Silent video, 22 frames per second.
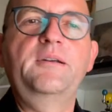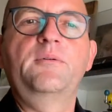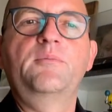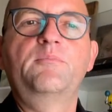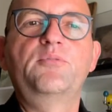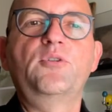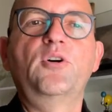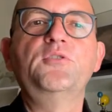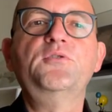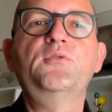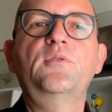
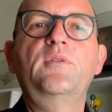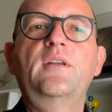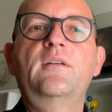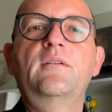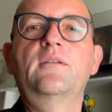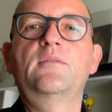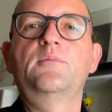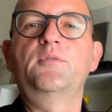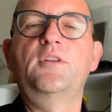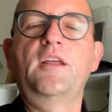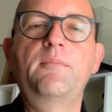brought
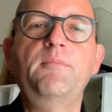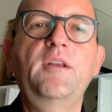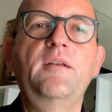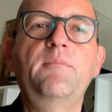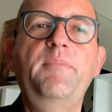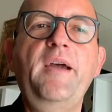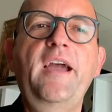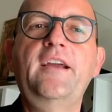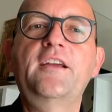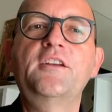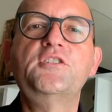to them in
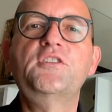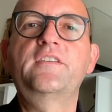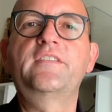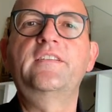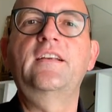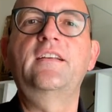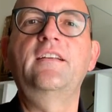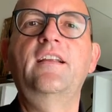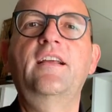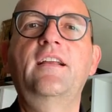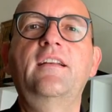packages
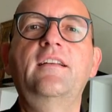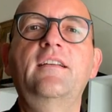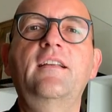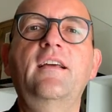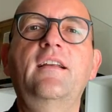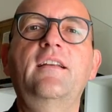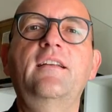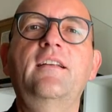and